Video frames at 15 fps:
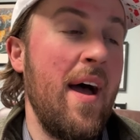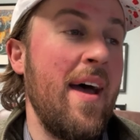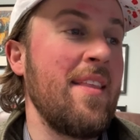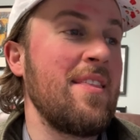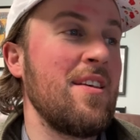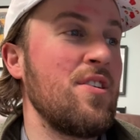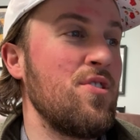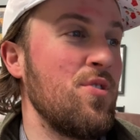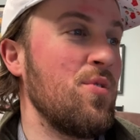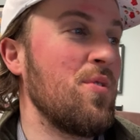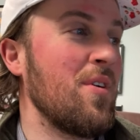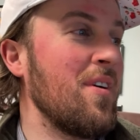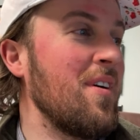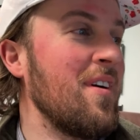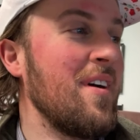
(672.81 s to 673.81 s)
at the
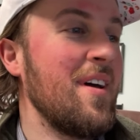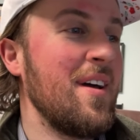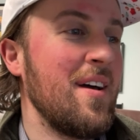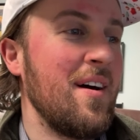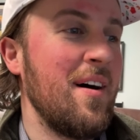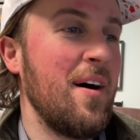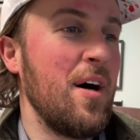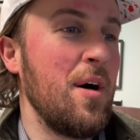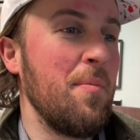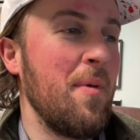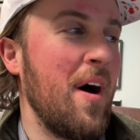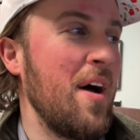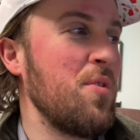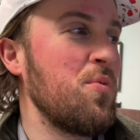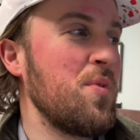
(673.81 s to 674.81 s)
door.
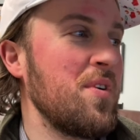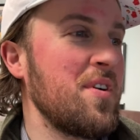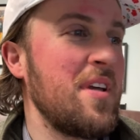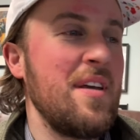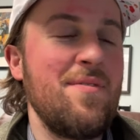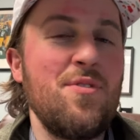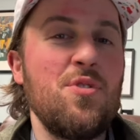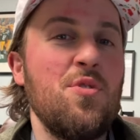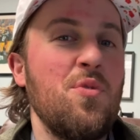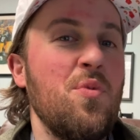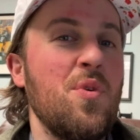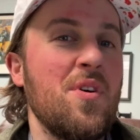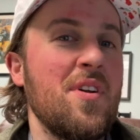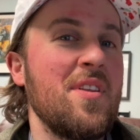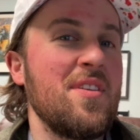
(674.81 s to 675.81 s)
Um, I will give you a
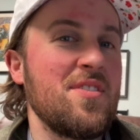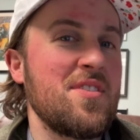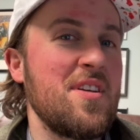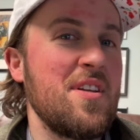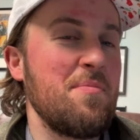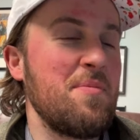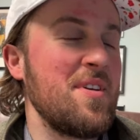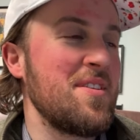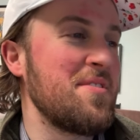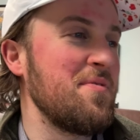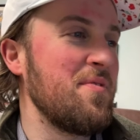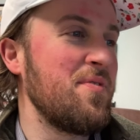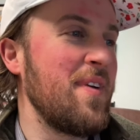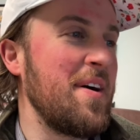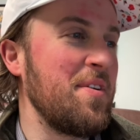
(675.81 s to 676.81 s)
warning. There's gonna be
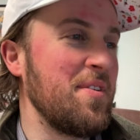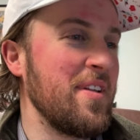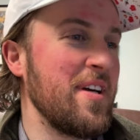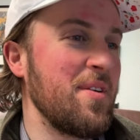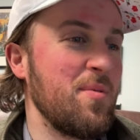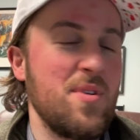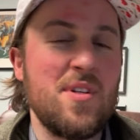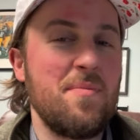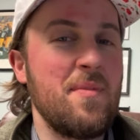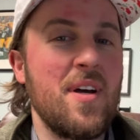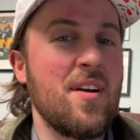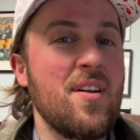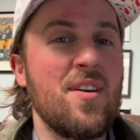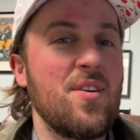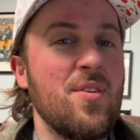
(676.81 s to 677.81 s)
some foul language. I'm
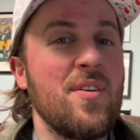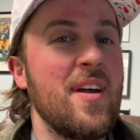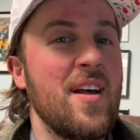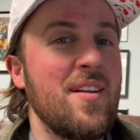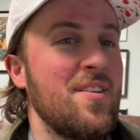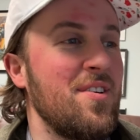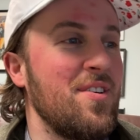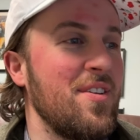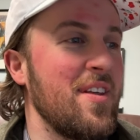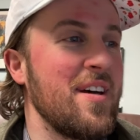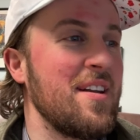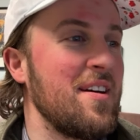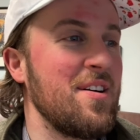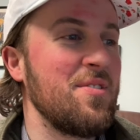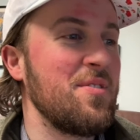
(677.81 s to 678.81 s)
not gonna go and edit all
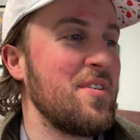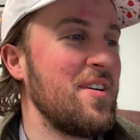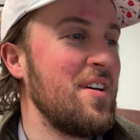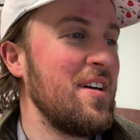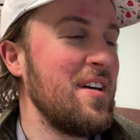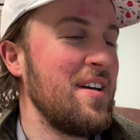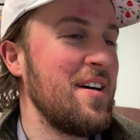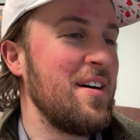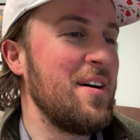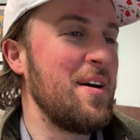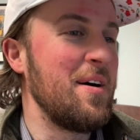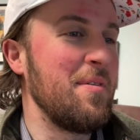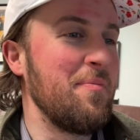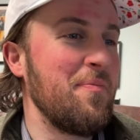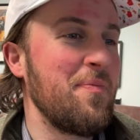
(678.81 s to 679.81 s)
that out.
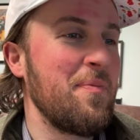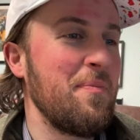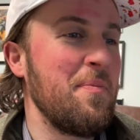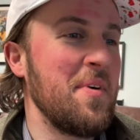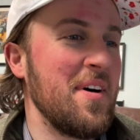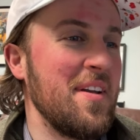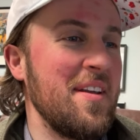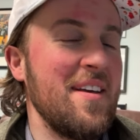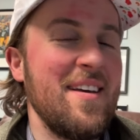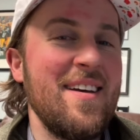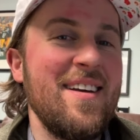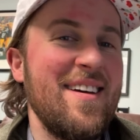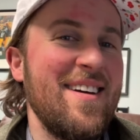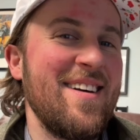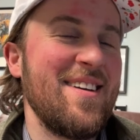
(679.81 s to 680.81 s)
Um, but
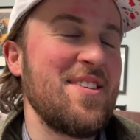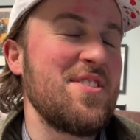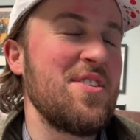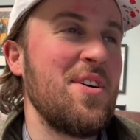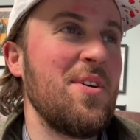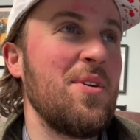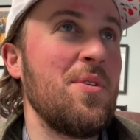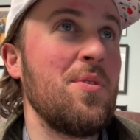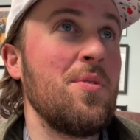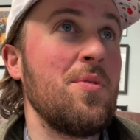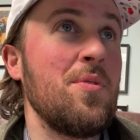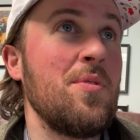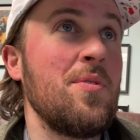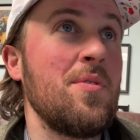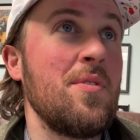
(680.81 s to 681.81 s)

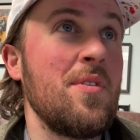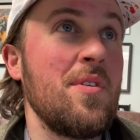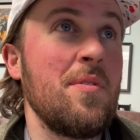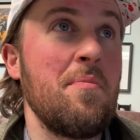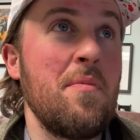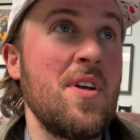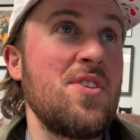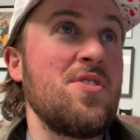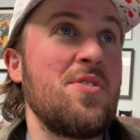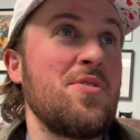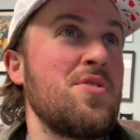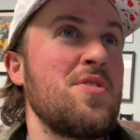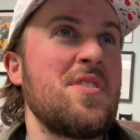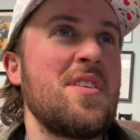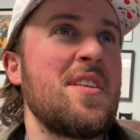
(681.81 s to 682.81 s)
so, Mitch
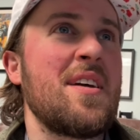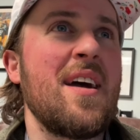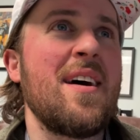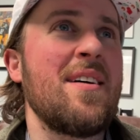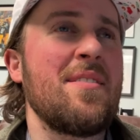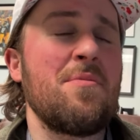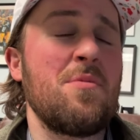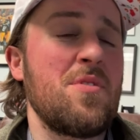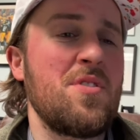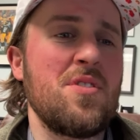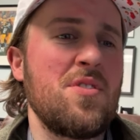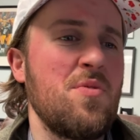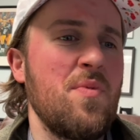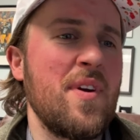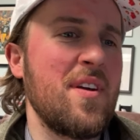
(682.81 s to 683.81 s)
also said the guy with
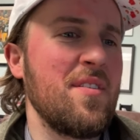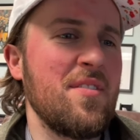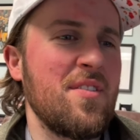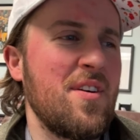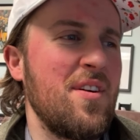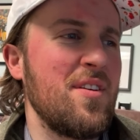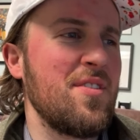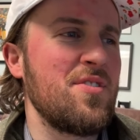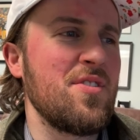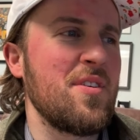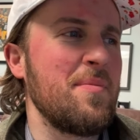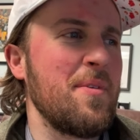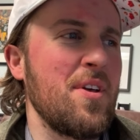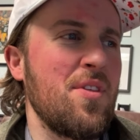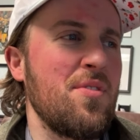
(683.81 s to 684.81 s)
just a regular car took
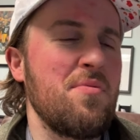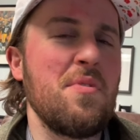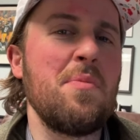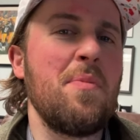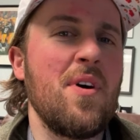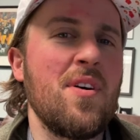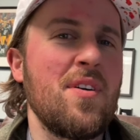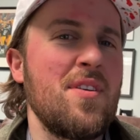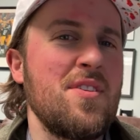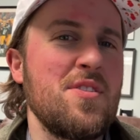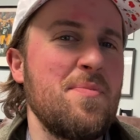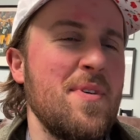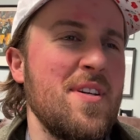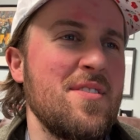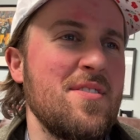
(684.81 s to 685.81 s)
up like three parking
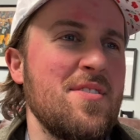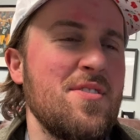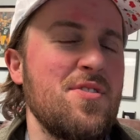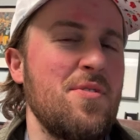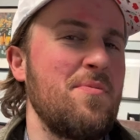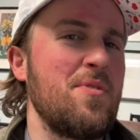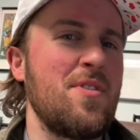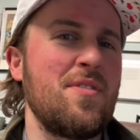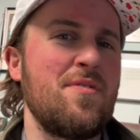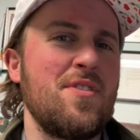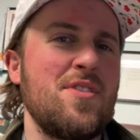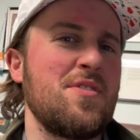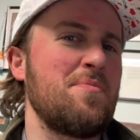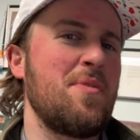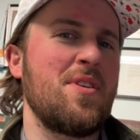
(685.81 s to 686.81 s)
spaces, so I'm wondering if he
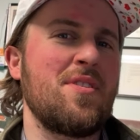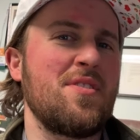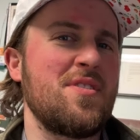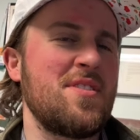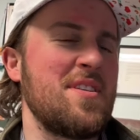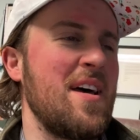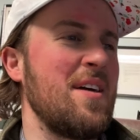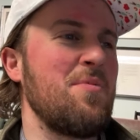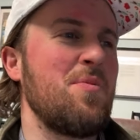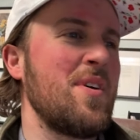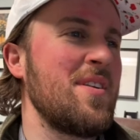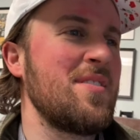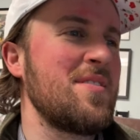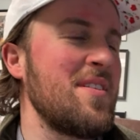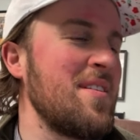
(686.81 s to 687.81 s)
just parked
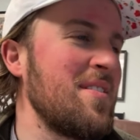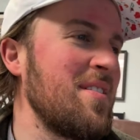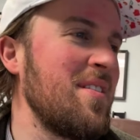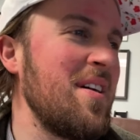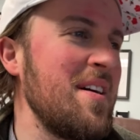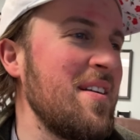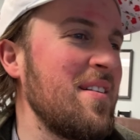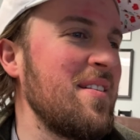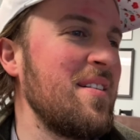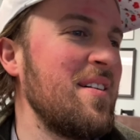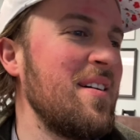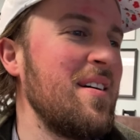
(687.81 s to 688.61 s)
sideways in the lot.